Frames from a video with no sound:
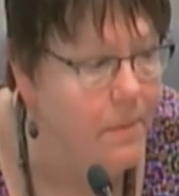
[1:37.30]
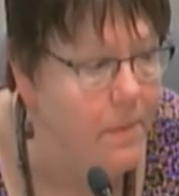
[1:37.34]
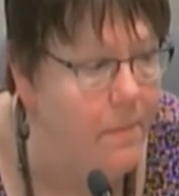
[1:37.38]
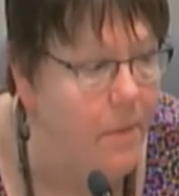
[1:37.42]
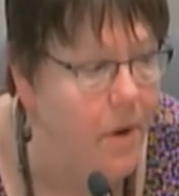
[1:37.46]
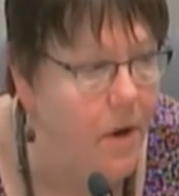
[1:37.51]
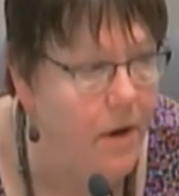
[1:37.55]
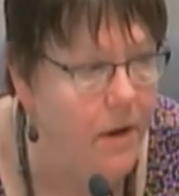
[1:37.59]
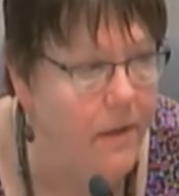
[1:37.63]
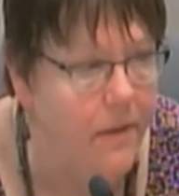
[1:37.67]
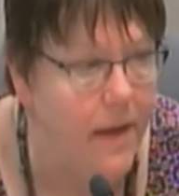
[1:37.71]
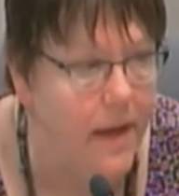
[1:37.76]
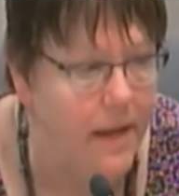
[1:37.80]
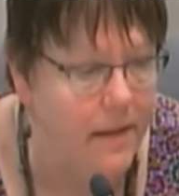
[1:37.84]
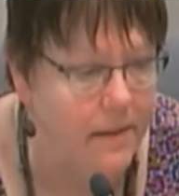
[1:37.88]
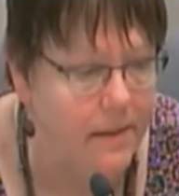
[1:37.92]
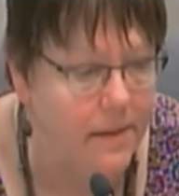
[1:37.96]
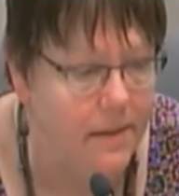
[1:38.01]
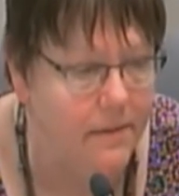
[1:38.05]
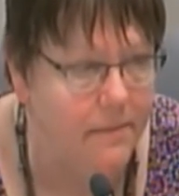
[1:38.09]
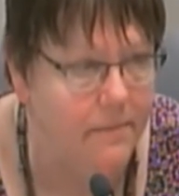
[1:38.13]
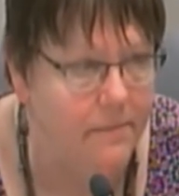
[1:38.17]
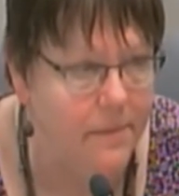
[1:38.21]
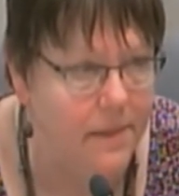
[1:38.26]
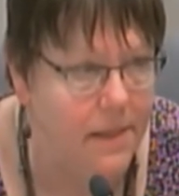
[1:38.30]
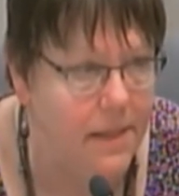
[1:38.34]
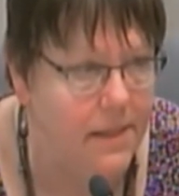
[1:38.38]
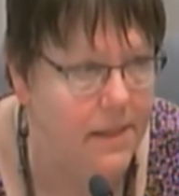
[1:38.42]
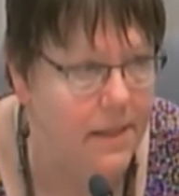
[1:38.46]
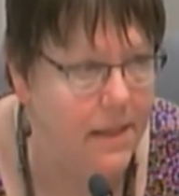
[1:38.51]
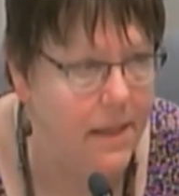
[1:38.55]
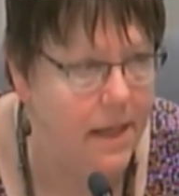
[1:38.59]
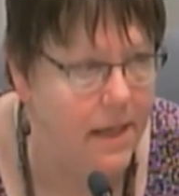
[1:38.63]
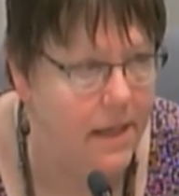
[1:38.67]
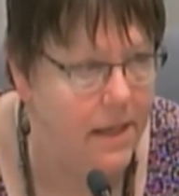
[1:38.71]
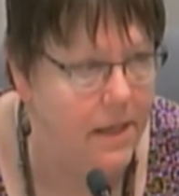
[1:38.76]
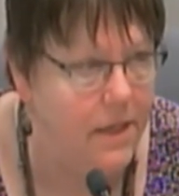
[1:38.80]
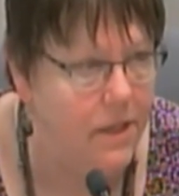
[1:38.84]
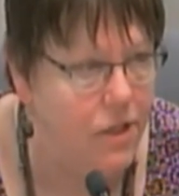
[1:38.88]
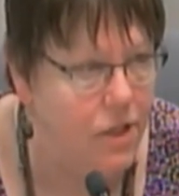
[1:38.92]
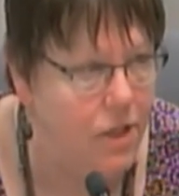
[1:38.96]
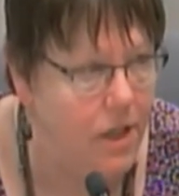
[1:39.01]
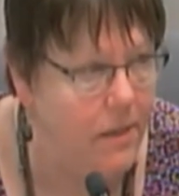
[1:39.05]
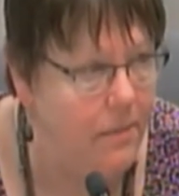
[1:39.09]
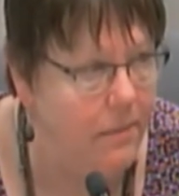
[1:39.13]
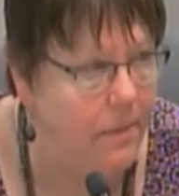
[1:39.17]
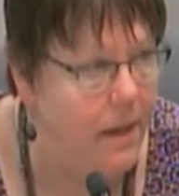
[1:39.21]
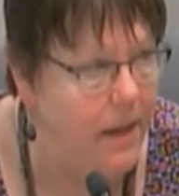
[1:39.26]
families throughout the
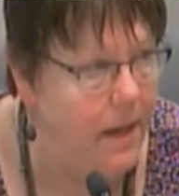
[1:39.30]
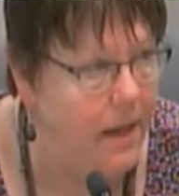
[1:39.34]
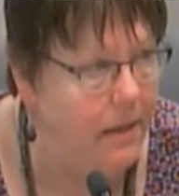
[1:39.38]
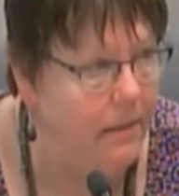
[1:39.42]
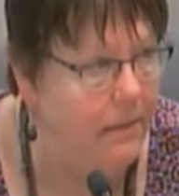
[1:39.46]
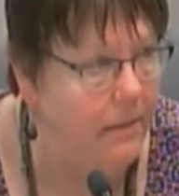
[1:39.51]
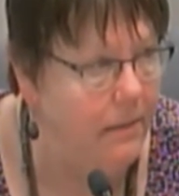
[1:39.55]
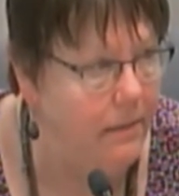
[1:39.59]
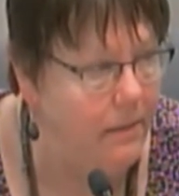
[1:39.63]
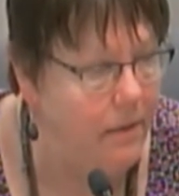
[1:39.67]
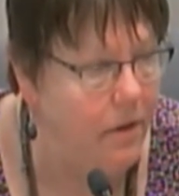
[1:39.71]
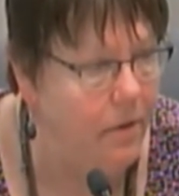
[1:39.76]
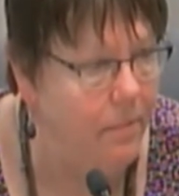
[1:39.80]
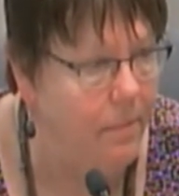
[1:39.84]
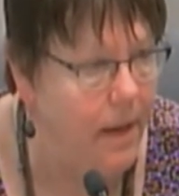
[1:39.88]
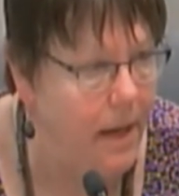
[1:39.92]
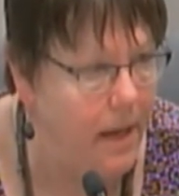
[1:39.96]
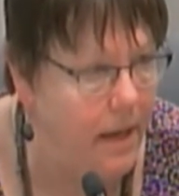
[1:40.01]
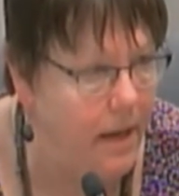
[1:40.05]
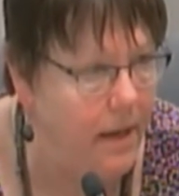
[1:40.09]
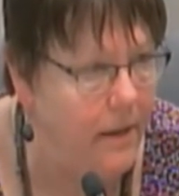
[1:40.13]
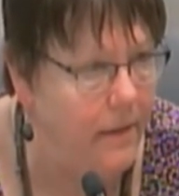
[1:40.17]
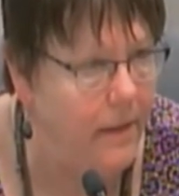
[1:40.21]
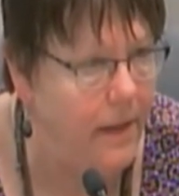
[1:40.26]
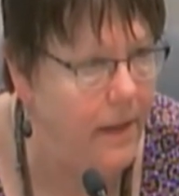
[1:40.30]
entire county. There is